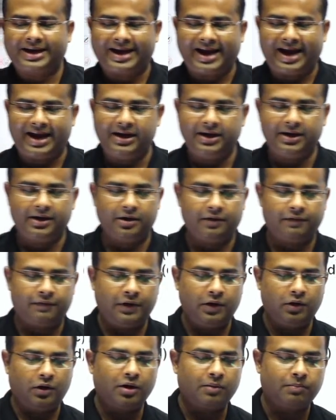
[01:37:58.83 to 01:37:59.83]
calligraphy
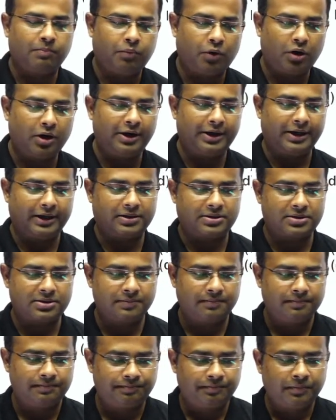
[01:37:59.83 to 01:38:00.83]
or politics?
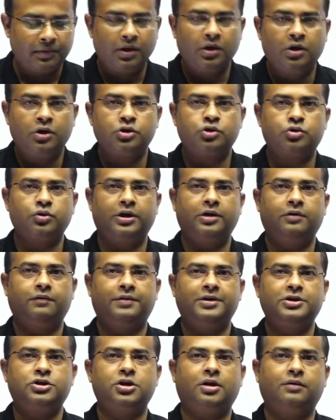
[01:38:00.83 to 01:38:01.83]
So, in
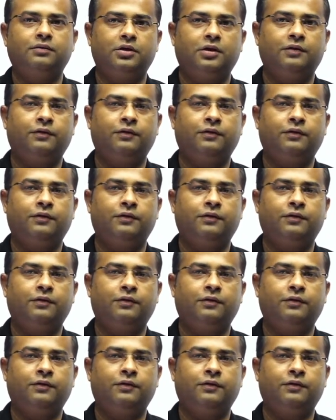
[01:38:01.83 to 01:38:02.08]
which of the